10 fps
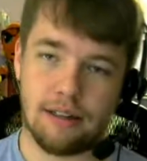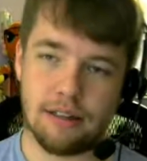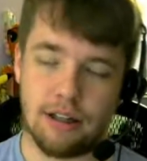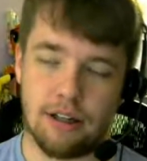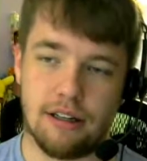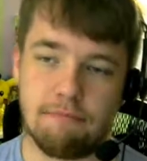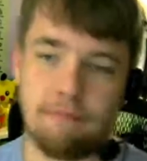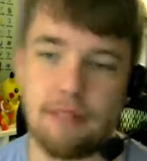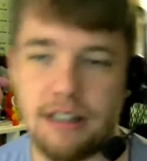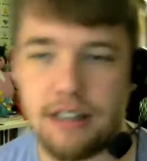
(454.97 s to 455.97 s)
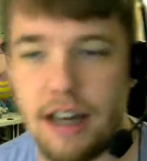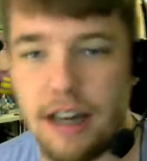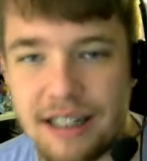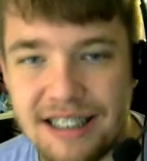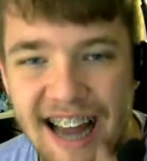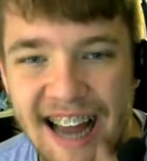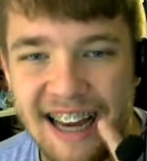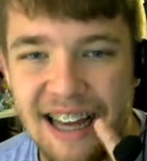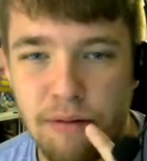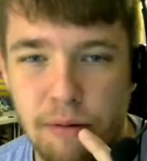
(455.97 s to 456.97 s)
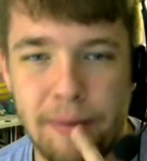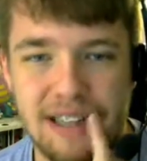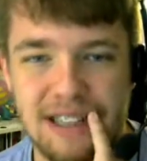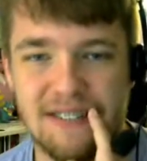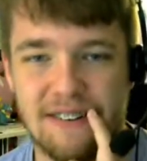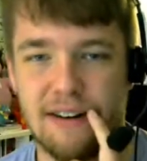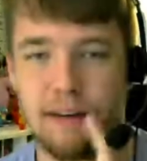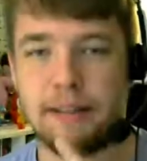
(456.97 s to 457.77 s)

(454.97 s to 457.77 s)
So, because I, I, had rubber bands for a while,